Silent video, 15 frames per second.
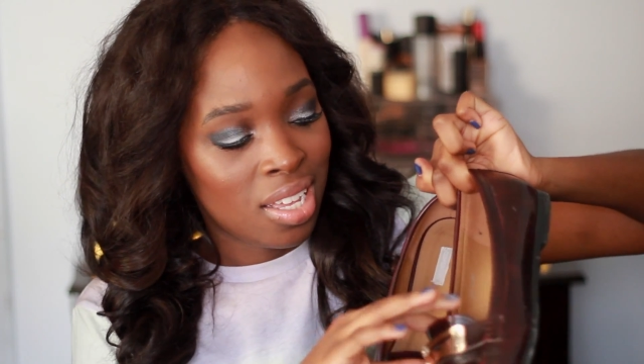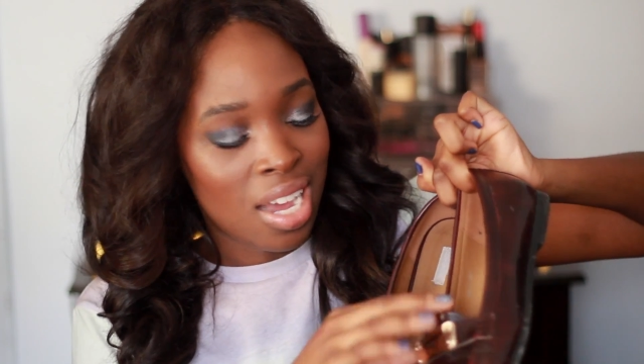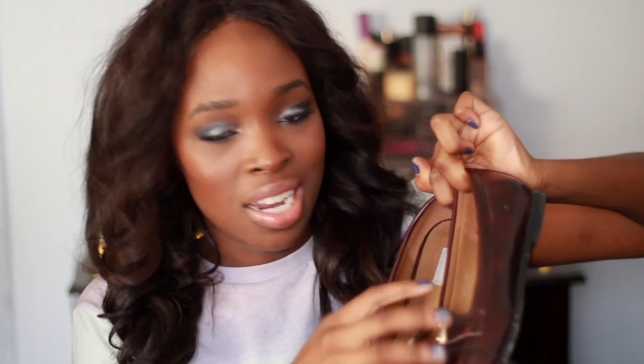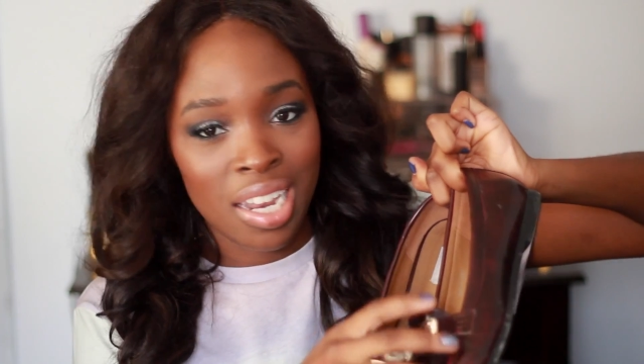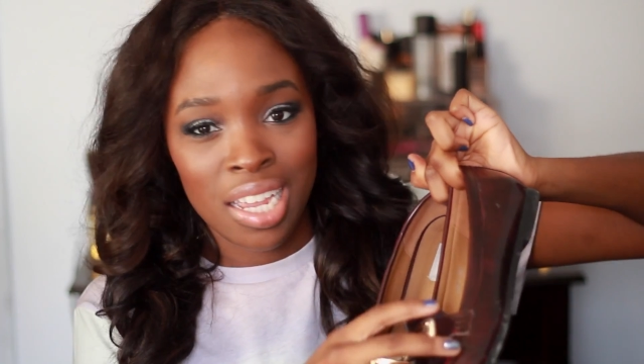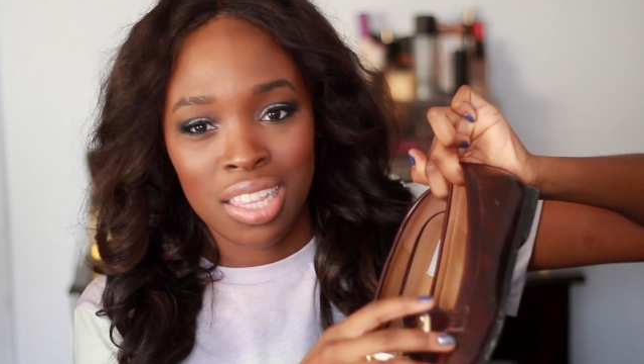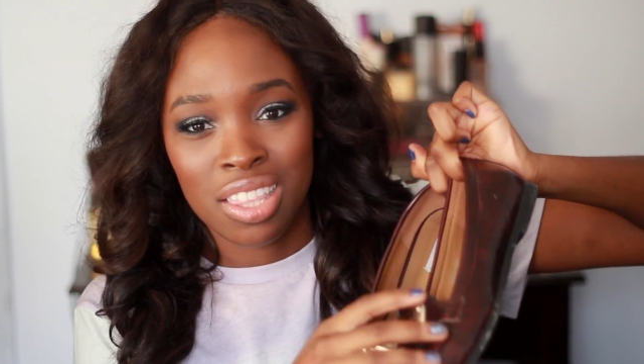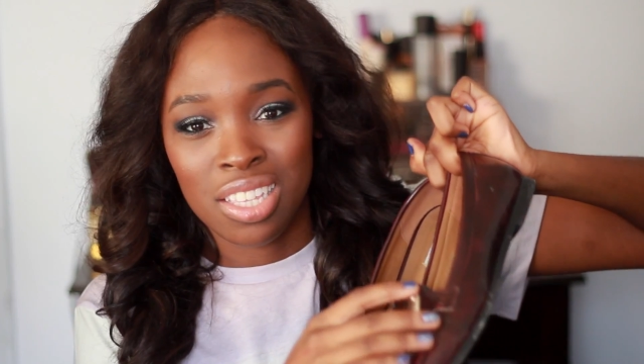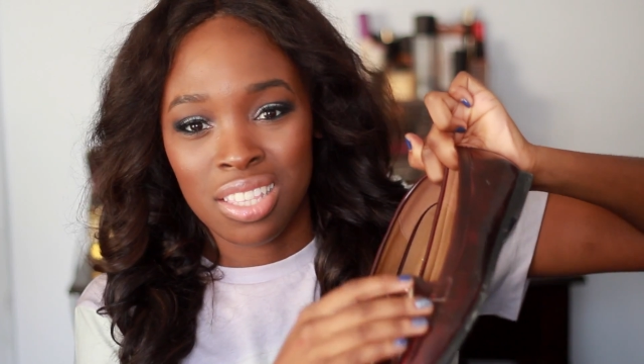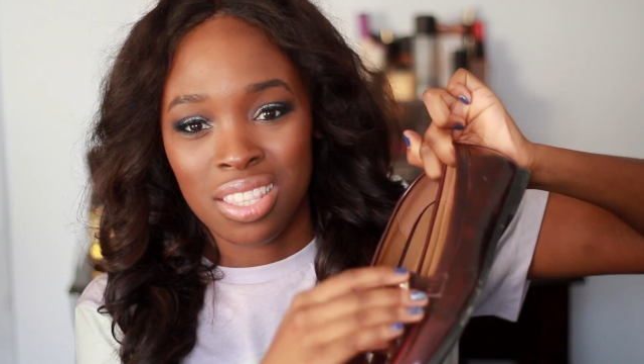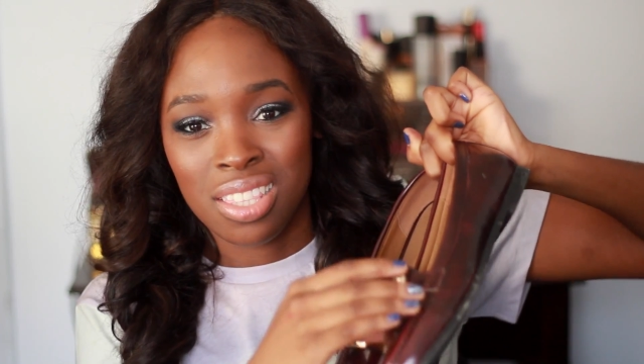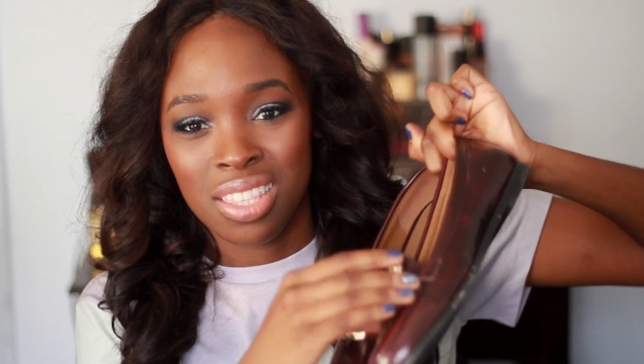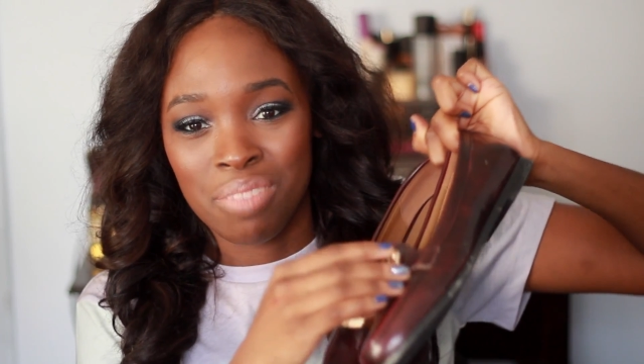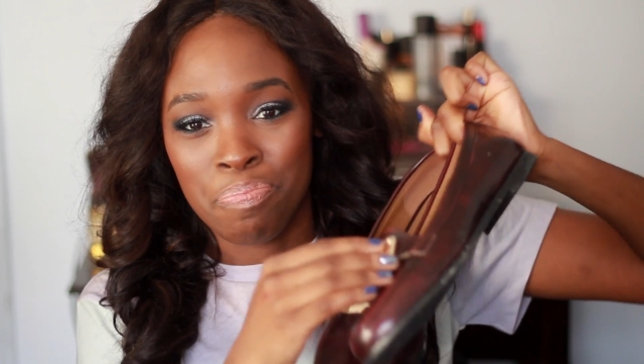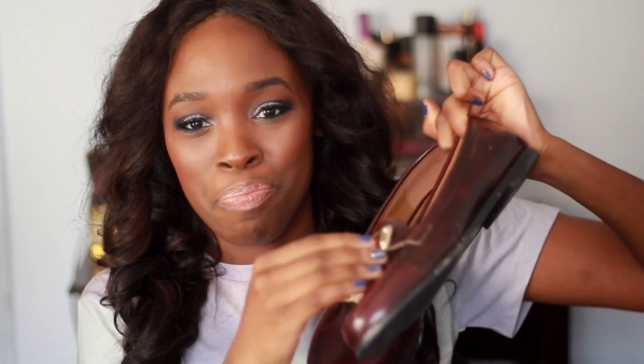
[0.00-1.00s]
I like the,
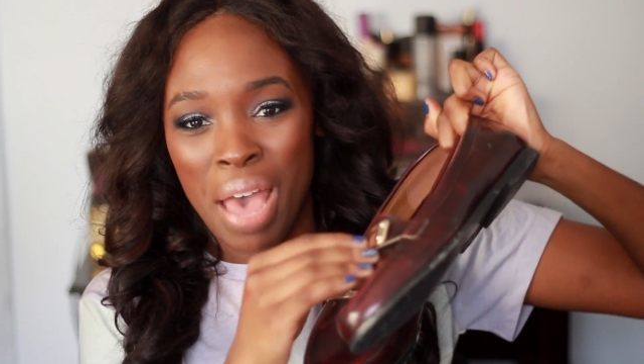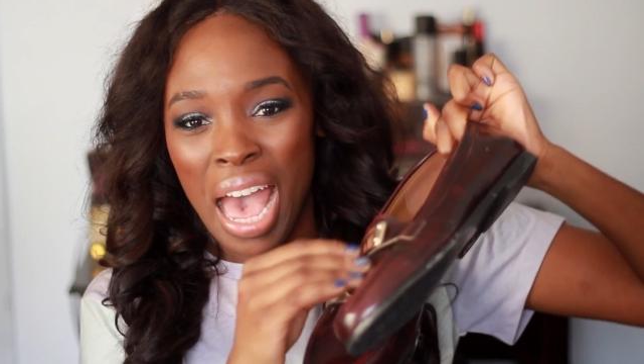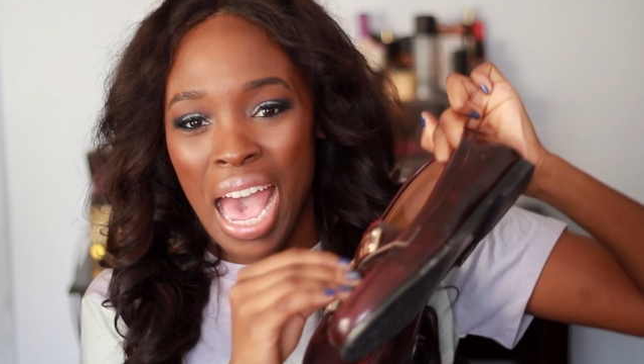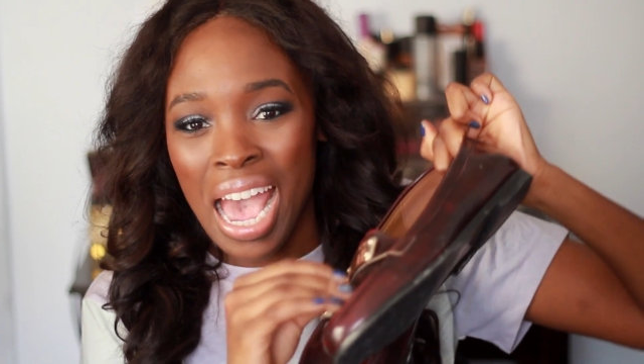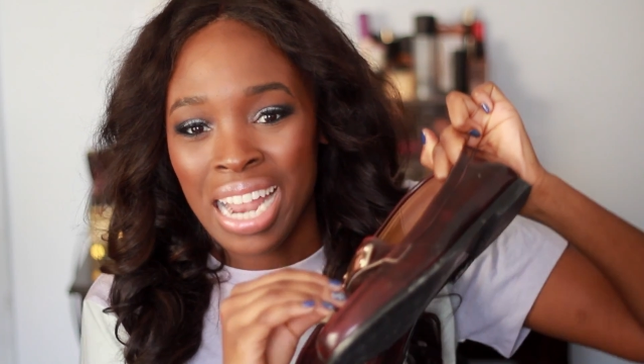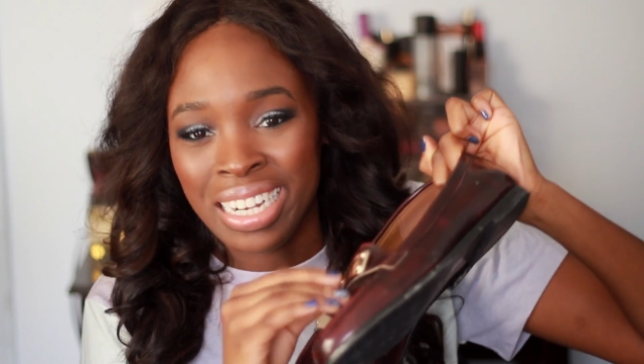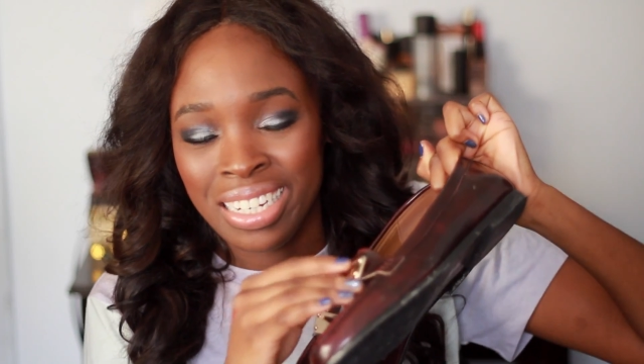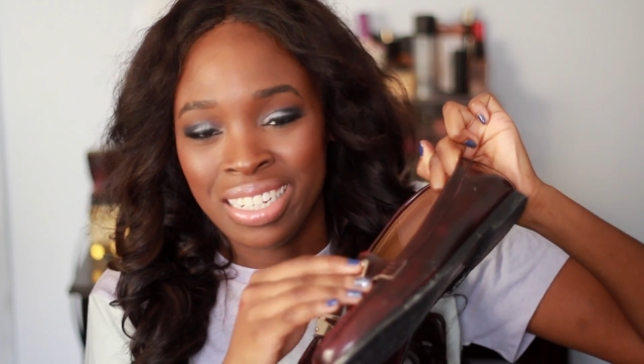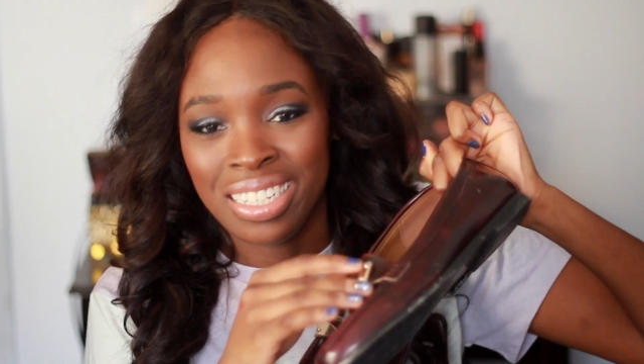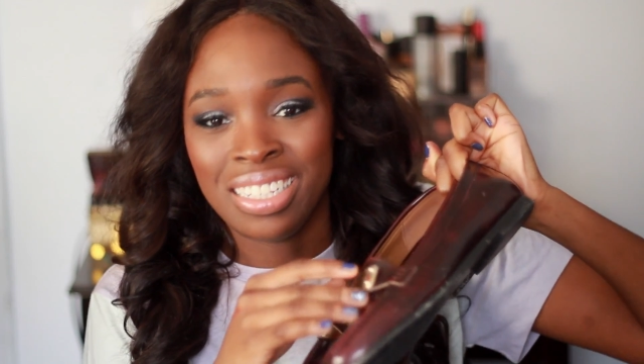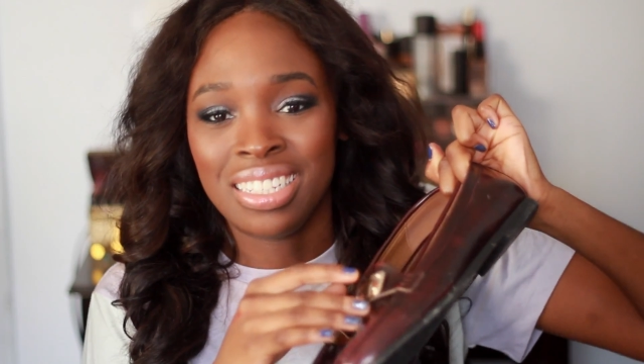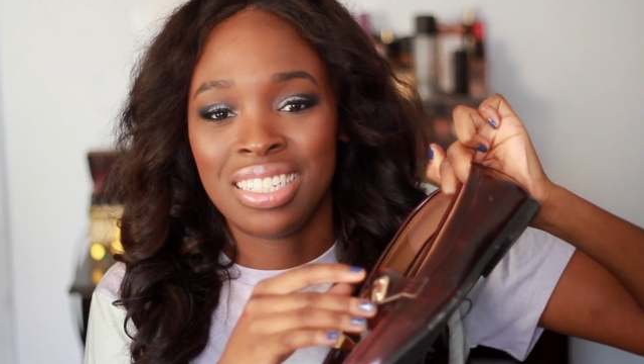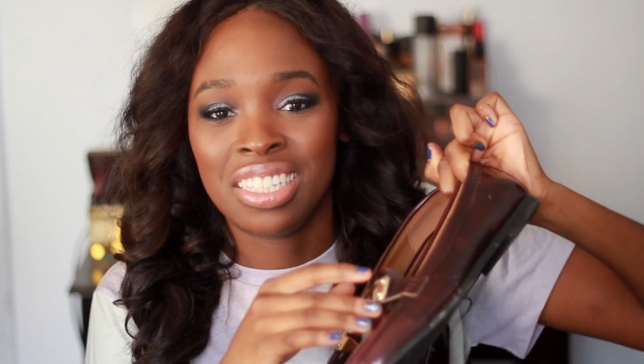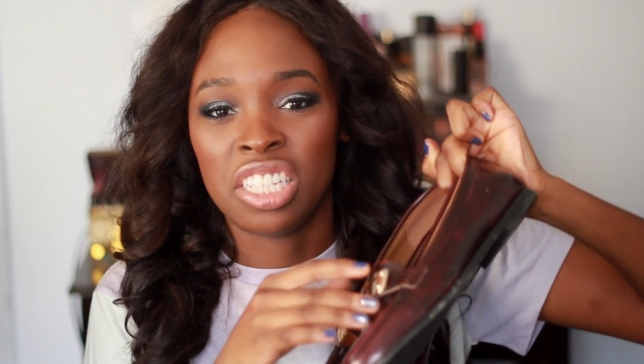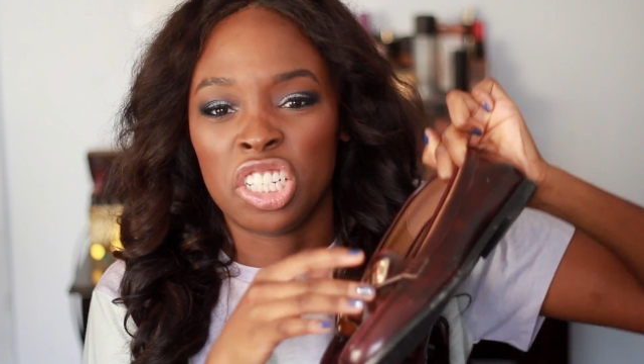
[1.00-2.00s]
the pattern,